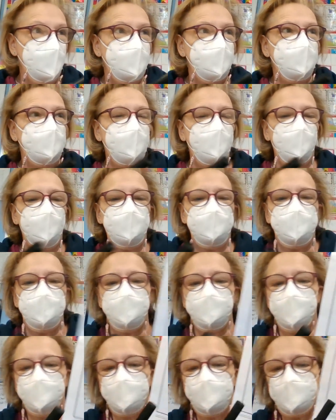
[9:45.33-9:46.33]
So is
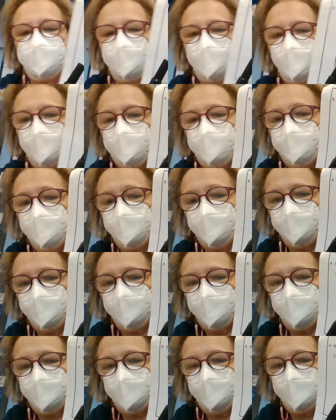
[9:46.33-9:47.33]
it the soil,
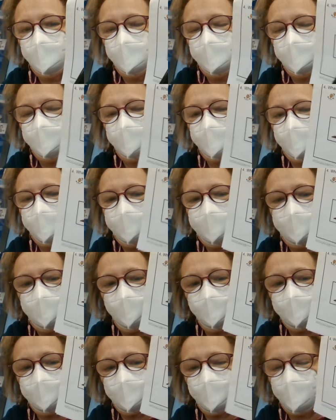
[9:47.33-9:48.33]
the
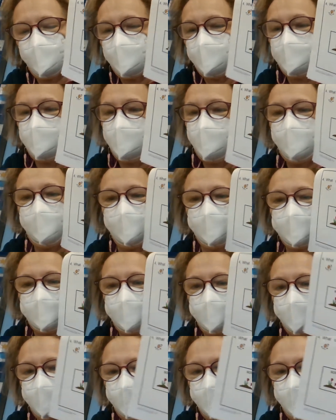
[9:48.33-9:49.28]
house, or the plant?